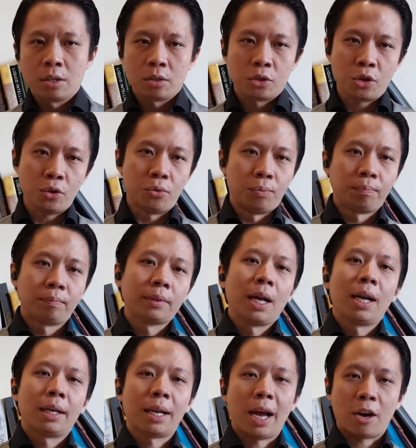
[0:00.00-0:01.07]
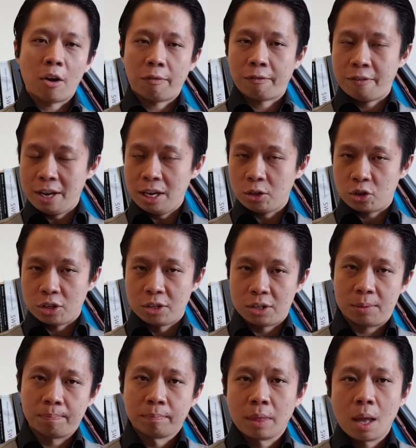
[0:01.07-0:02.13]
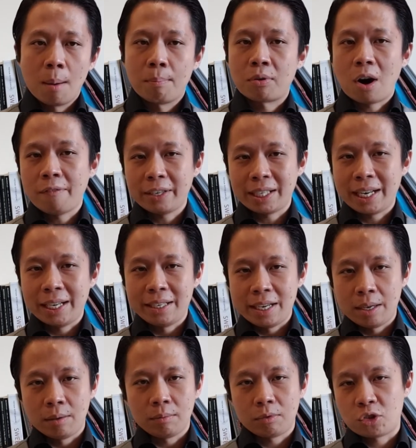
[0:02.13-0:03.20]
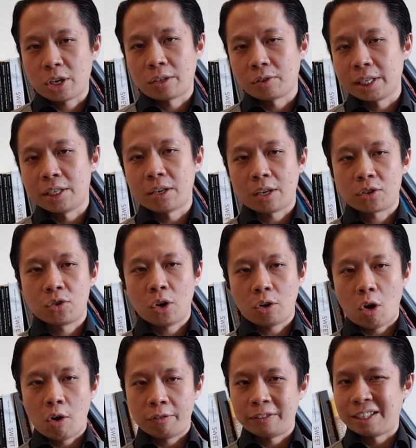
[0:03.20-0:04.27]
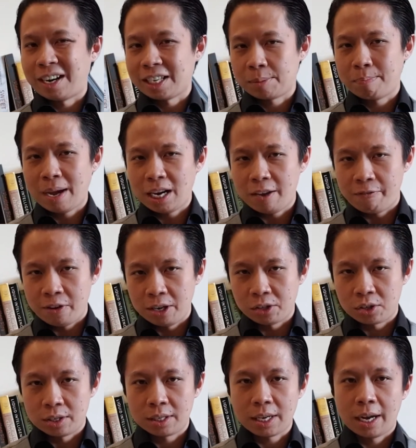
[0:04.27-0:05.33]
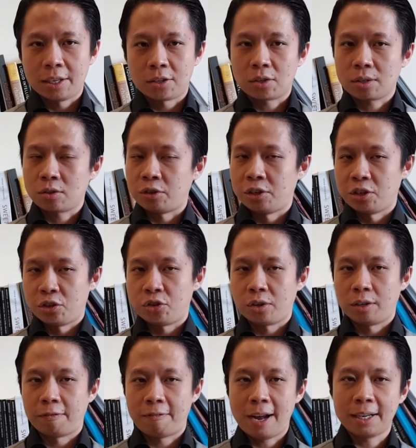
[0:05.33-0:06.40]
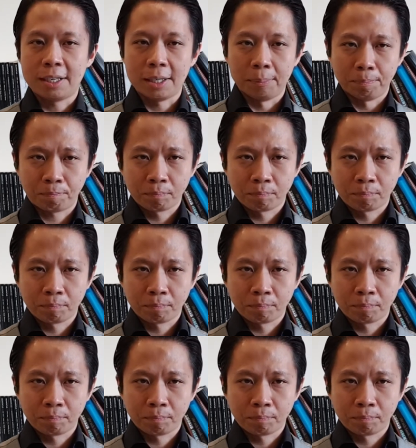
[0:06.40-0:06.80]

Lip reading: 2. Lack of features. Private lending generally does not offer as many features as traditional funding.